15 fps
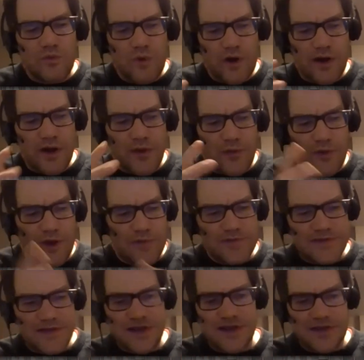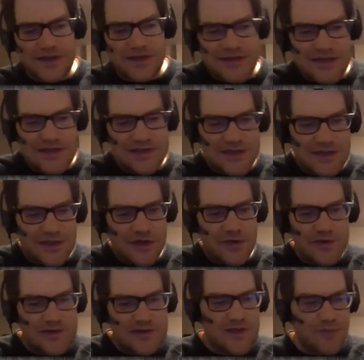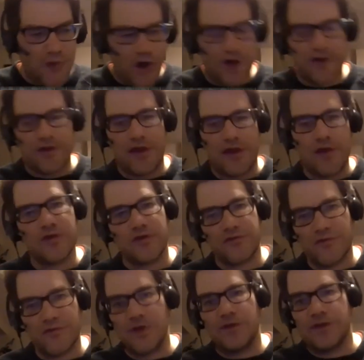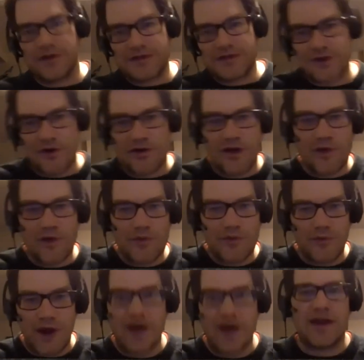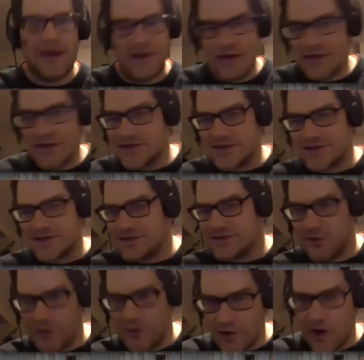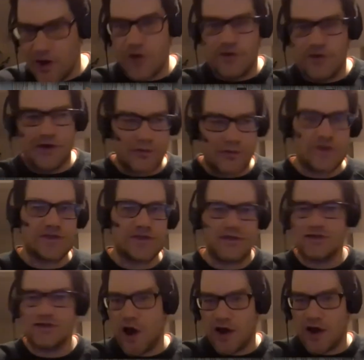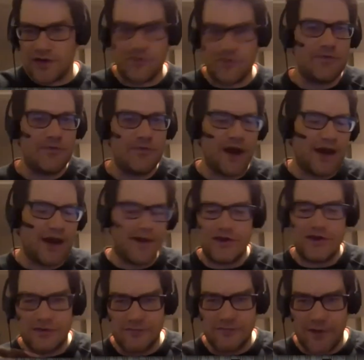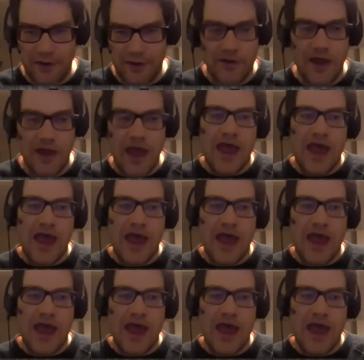What I'm seeing in this is there is a model out there for building a startup, right? And it's, you can go and you can research, you talk to people, whatever, you can figure it out.